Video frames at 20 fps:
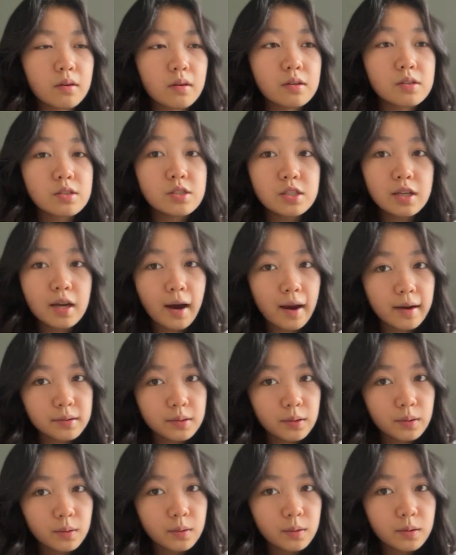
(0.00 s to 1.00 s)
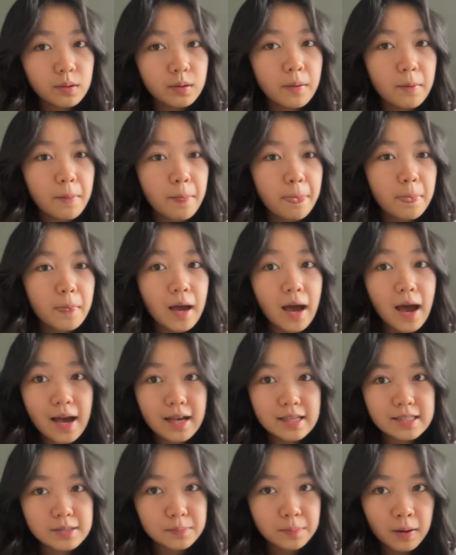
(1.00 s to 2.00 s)
G-Idol,
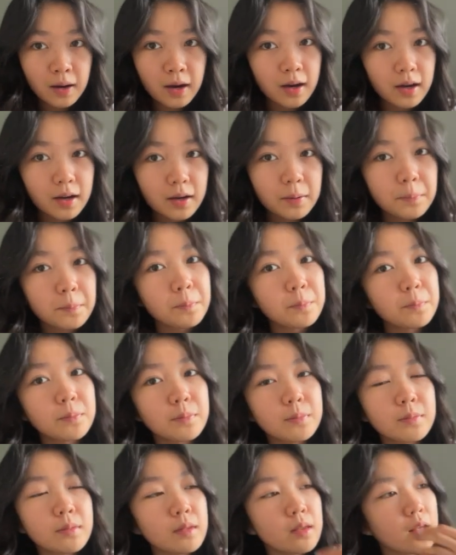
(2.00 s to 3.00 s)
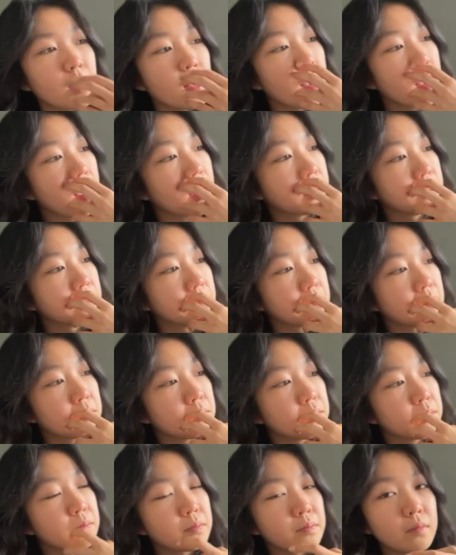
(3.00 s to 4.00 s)
aespa, and
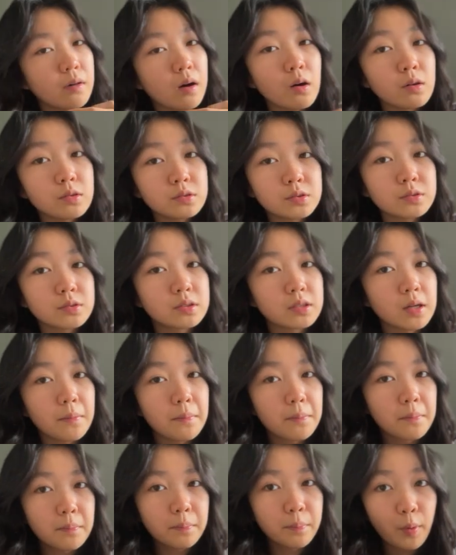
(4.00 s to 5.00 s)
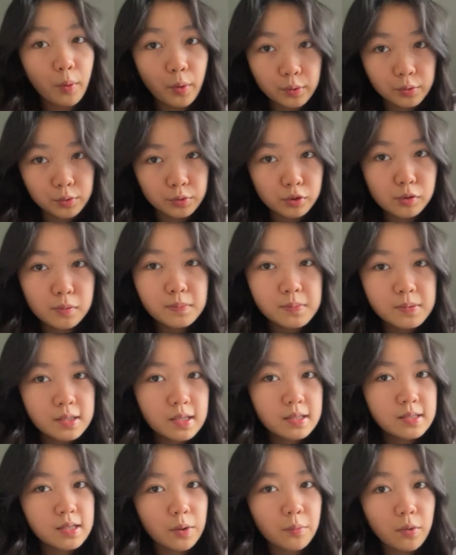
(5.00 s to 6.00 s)
also some boy groups,
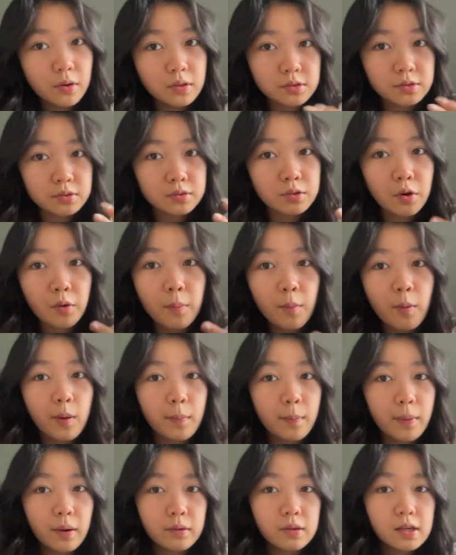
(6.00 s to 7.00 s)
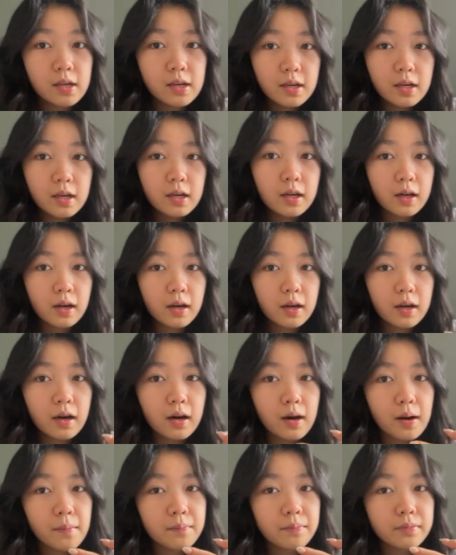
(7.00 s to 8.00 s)
since I want to know more about
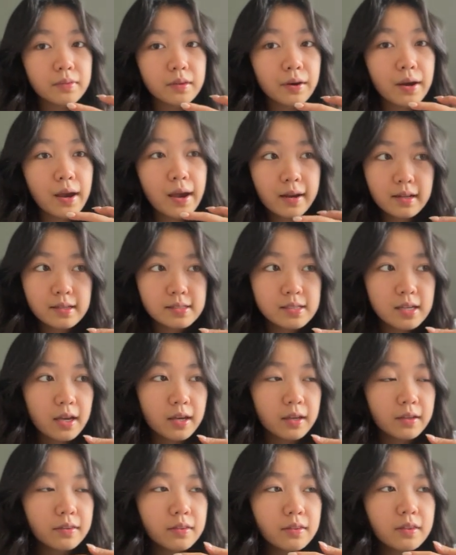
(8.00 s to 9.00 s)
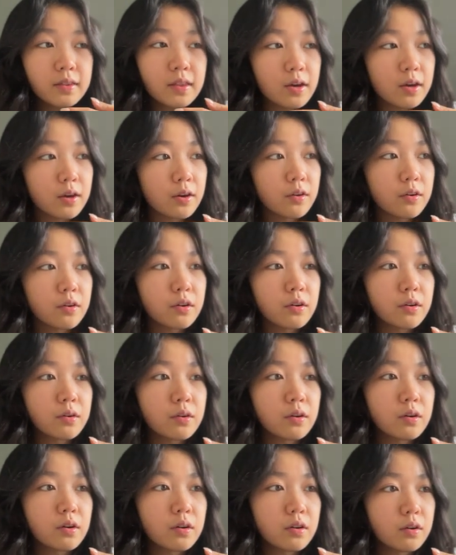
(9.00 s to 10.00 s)
their editing, the
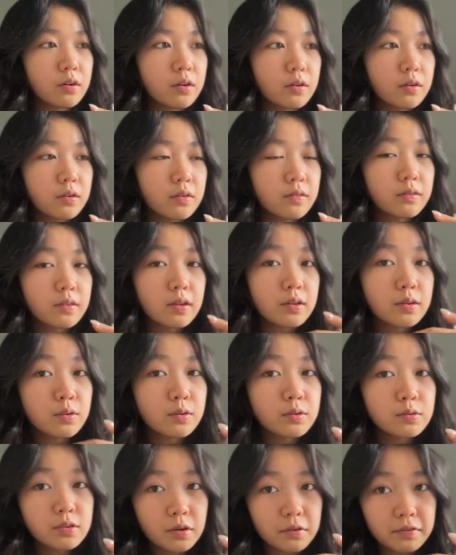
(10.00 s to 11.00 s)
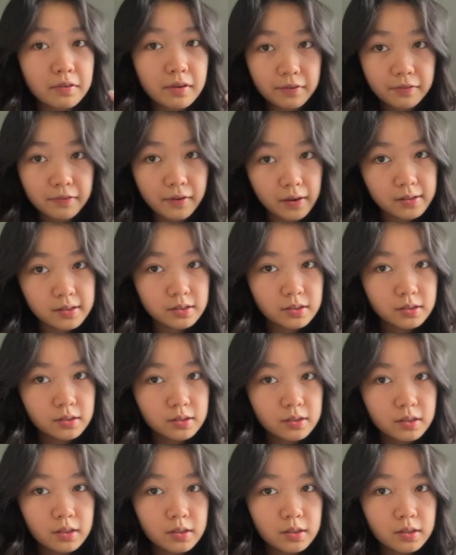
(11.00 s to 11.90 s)
use of effects